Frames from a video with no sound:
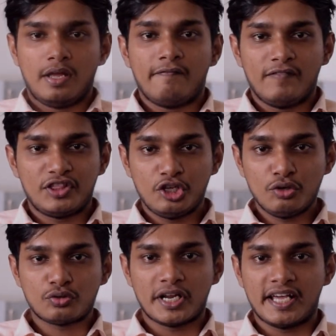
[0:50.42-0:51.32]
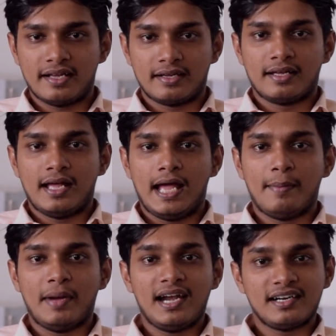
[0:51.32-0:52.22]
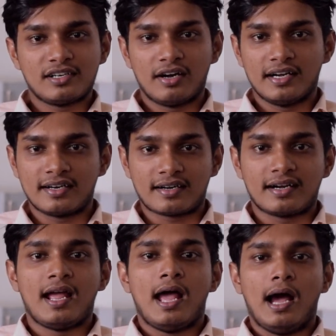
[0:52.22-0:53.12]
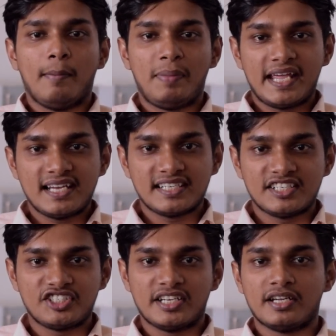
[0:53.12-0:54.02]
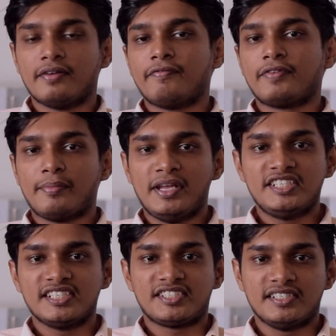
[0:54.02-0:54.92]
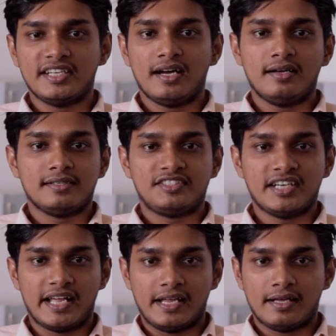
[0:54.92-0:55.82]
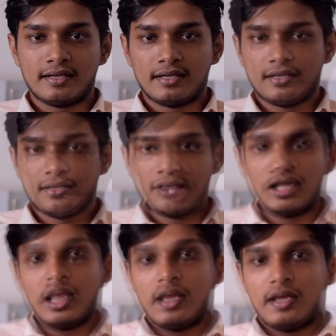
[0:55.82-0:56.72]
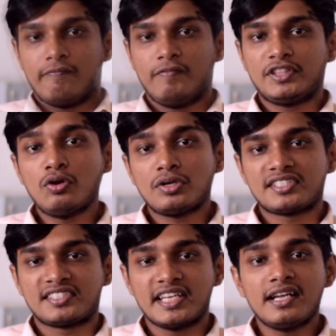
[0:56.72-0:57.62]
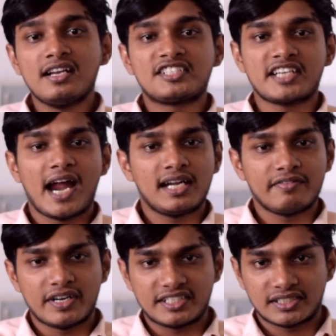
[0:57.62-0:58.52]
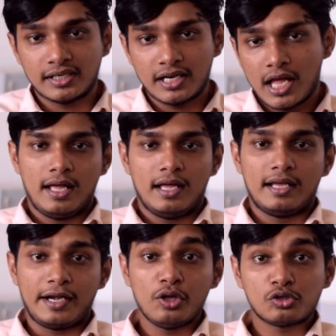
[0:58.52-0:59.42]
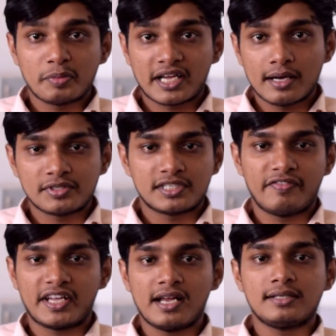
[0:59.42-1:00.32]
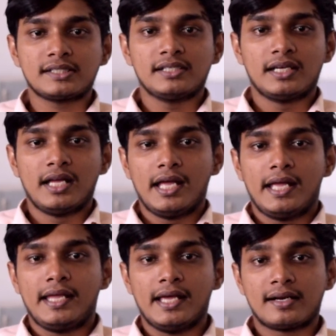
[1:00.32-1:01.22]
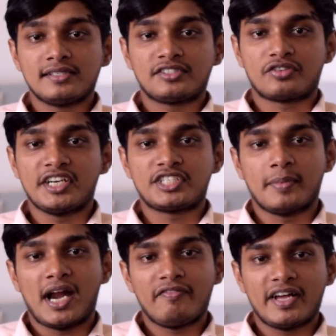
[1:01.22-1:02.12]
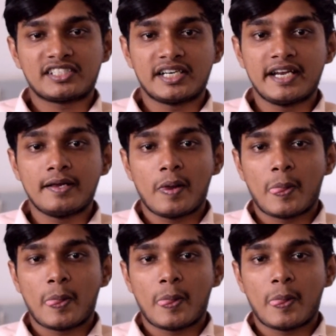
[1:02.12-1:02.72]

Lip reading: With you today, I'm Alan Gardiner, Application Engineer from EGS India, Chennai. Without a single shared definition, reuse becomes difficult, errors reach manufacturing,